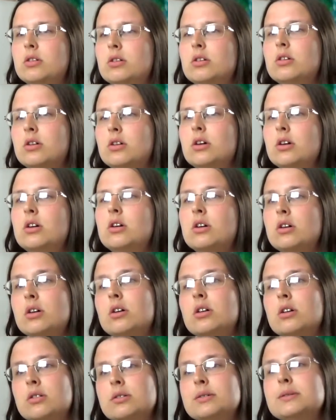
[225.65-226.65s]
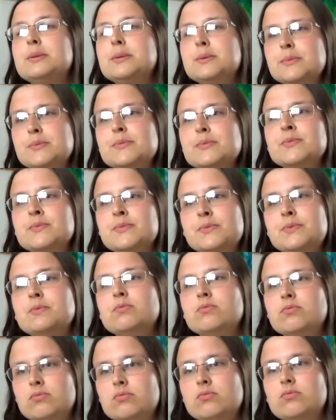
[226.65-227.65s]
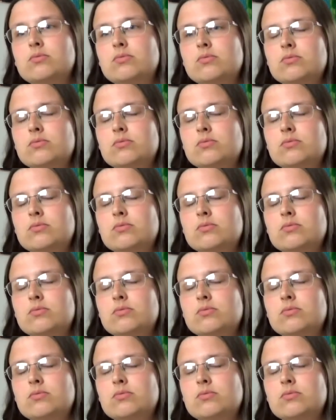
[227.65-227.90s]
So take me through it because today you're